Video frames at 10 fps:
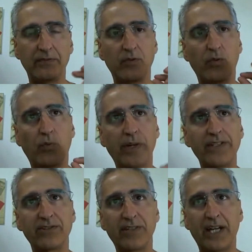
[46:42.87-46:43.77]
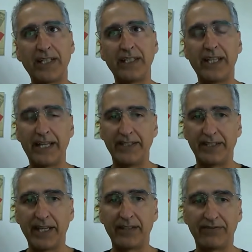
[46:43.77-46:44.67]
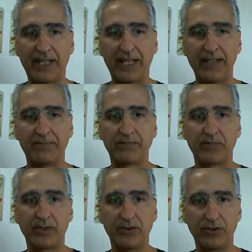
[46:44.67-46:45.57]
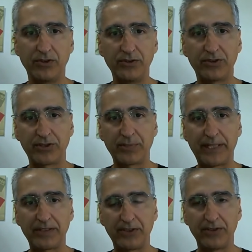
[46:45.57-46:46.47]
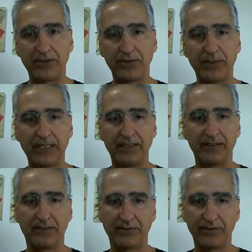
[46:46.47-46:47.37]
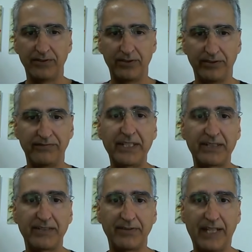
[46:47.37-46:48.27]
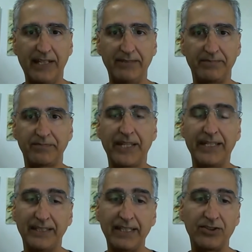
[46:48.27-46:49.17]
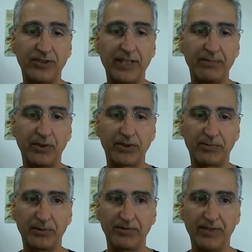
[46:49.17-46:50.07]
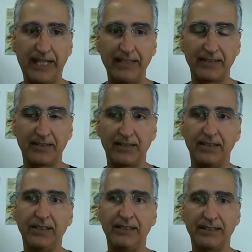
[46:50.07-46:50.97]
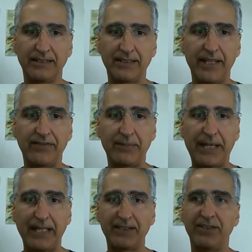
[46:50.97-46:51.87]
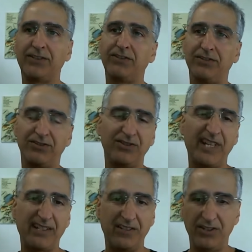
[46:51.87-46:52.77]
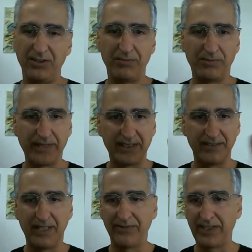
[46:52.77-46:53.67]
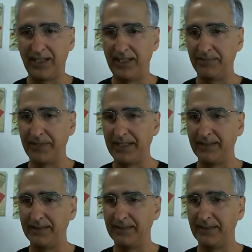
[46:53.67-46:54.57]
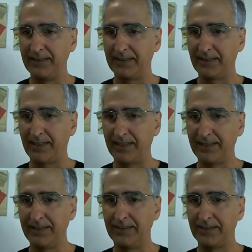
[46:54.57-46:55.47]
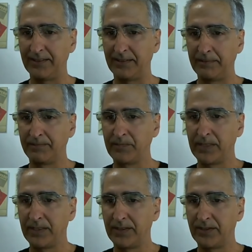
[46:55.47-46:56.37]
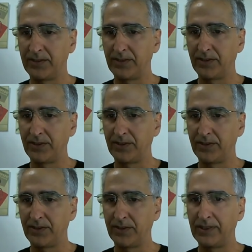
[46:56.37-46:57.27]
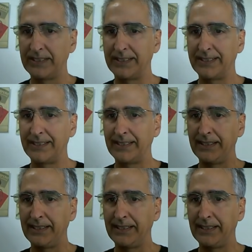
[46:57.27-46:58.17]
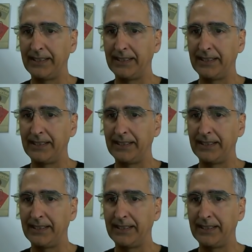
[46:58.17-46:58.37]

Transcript: When you're riding and you get a flat, use your spare tube to fix the flat, unless you get multiple flats. Save the patches, do that at home when you have time, and it's a lot easier. So let's see.